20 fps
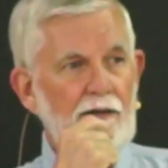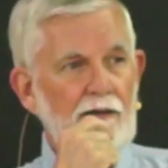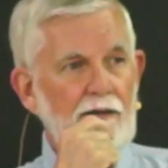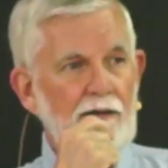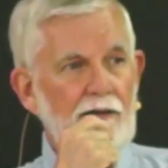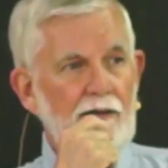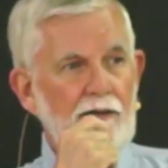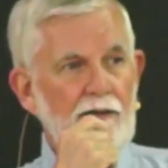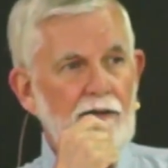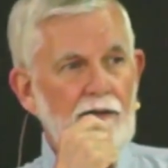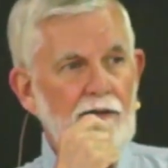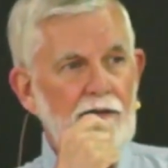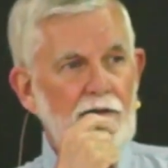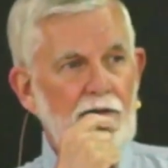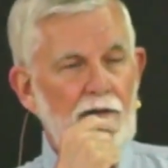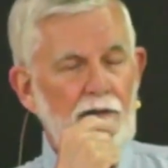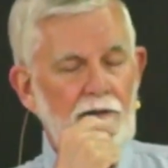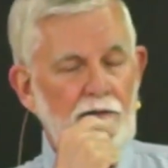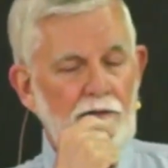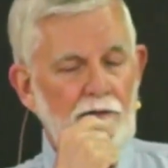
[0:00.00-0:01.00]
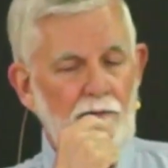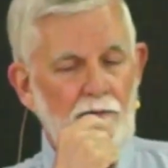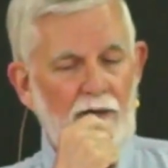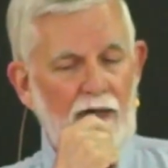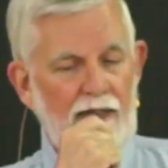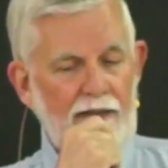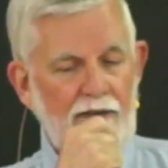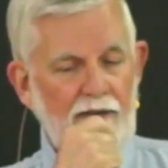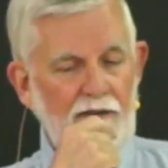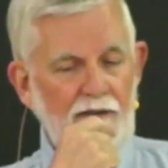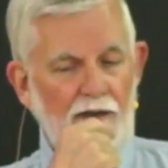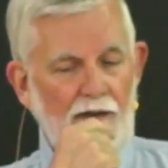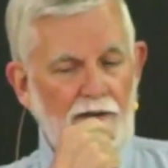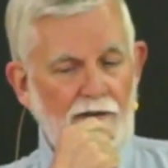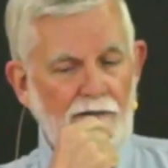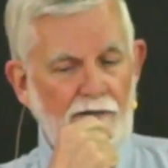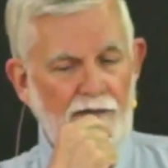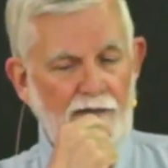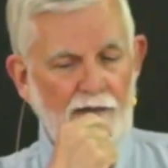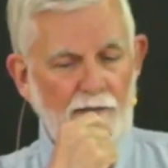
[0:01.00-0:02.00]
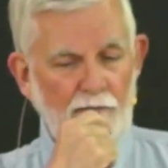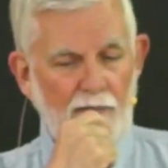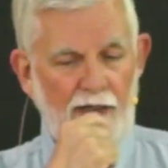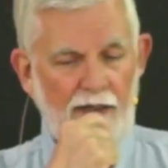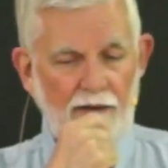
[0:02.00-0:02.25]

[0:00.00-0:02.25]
You know, why did all of them perish?